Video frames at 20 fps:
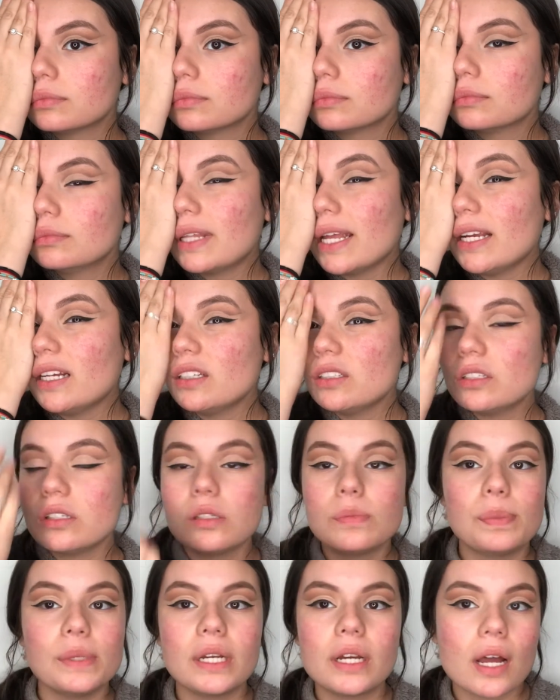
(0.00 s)
they can just
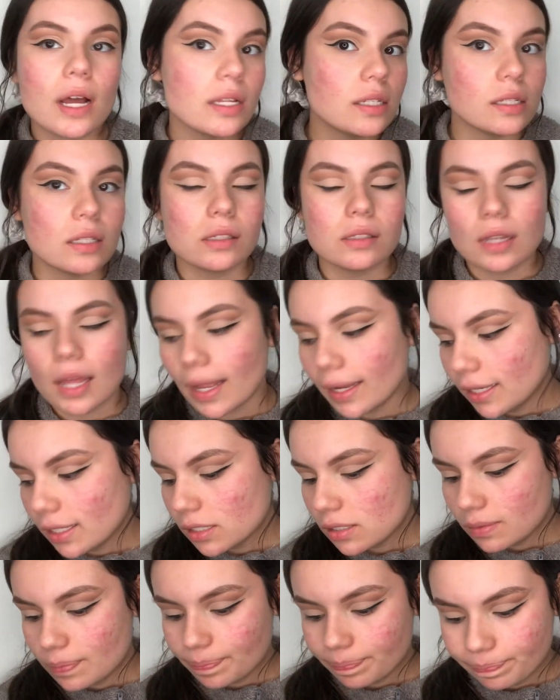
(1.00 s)
be cousins. Like,
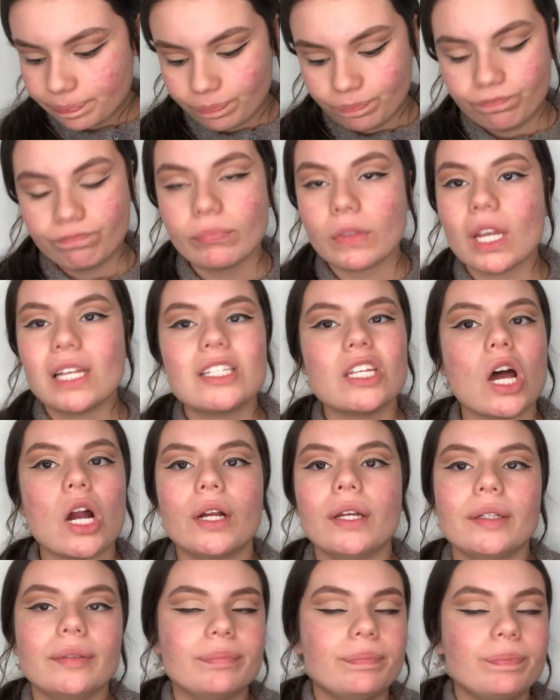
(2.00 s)
it's all good.